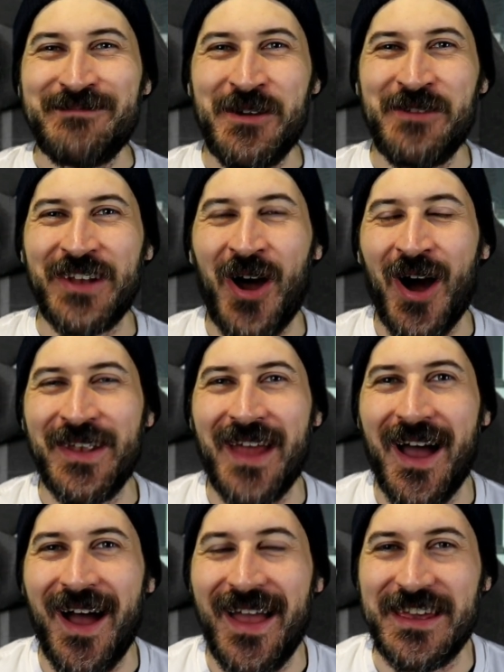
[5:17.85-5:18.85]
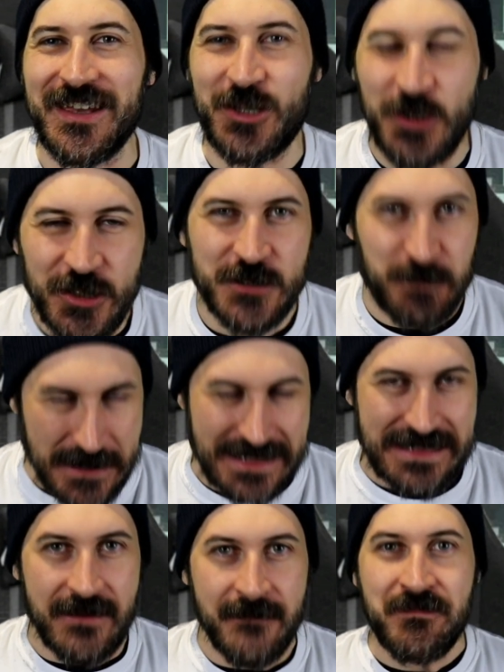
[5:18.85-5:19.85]
Moving on, it could
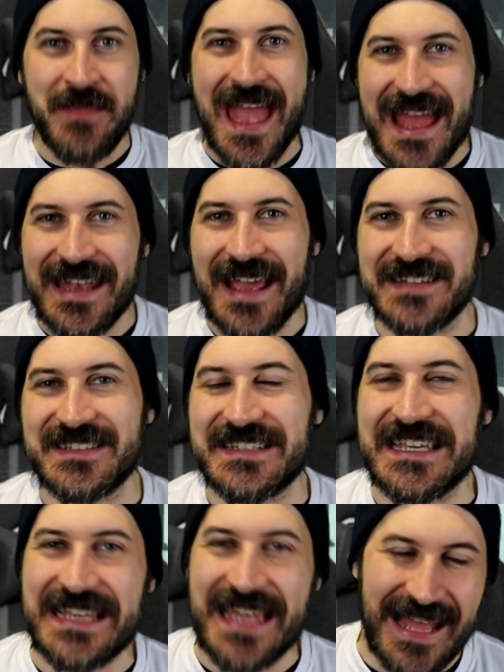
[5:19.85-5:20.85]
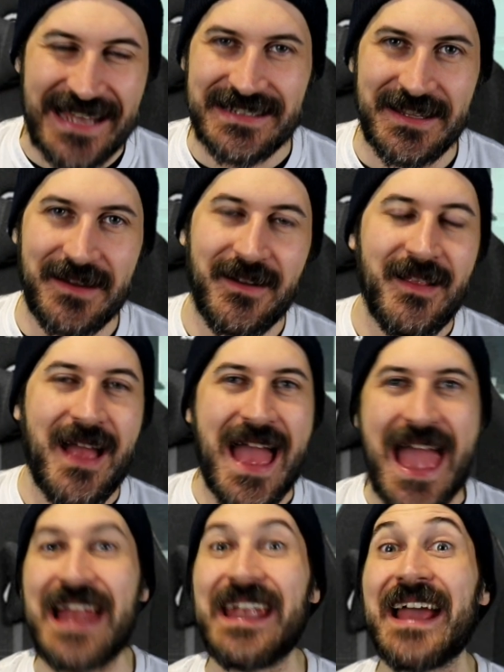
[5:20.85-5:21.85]
be NXT Canada,
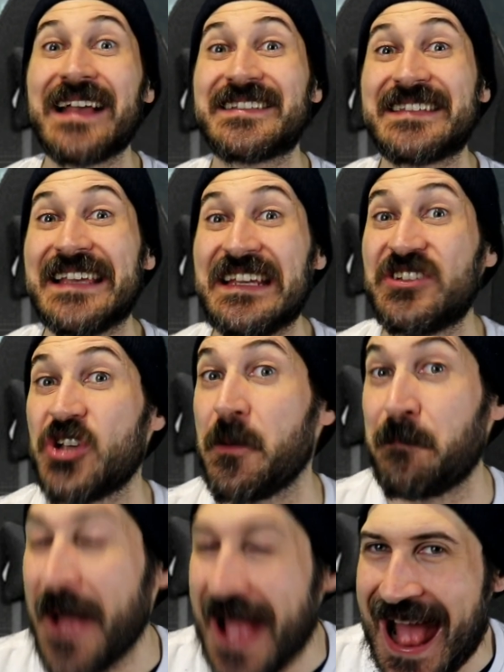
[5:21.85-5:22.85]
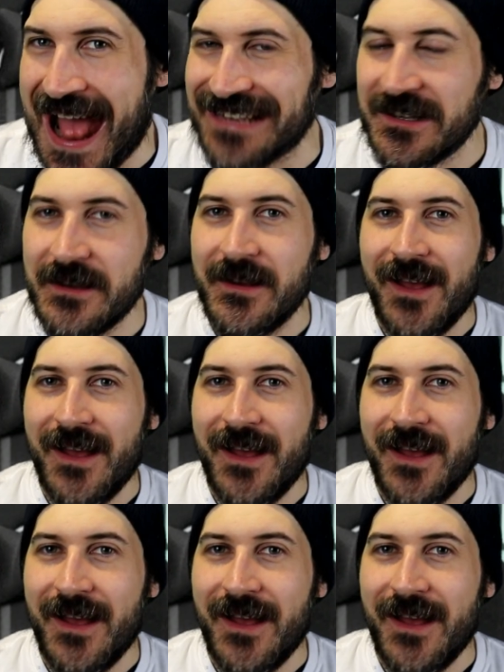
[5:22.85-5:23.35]
NXT Japan.